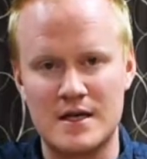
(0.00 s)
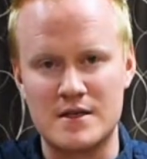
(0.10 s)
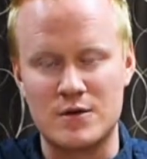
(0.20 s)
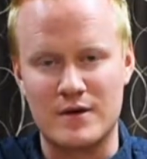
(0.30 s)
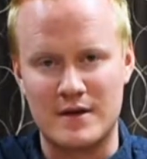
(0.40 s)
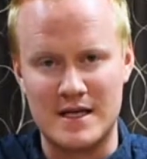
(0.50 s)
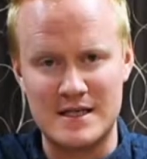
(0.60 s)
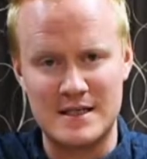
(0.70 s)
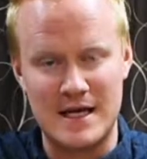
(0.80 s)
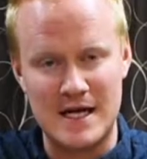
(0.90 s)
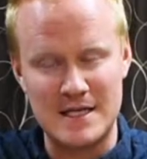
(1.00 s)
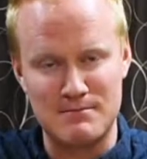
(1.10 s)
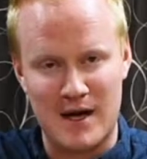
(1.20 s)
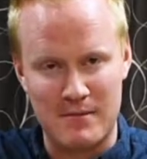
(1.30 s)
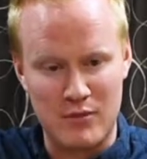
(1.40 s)
So in this case,
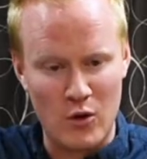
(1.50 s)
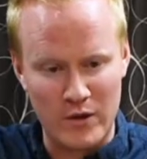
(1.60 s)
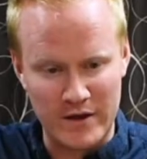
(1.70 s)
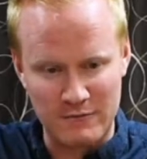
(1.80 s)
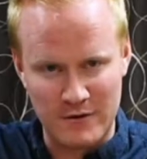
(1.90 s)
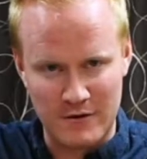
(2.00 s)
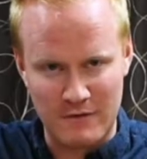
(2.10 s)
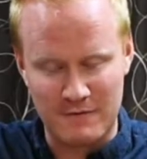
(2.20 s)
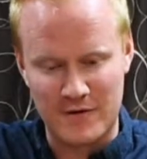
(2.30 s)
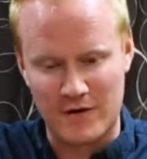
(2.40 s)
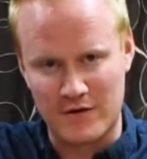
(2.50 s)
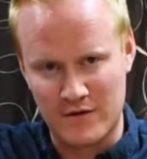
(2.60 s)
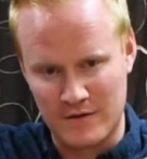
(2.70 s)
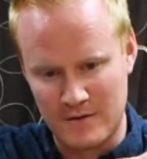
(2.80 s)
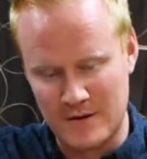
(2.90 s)
my opponent would go first.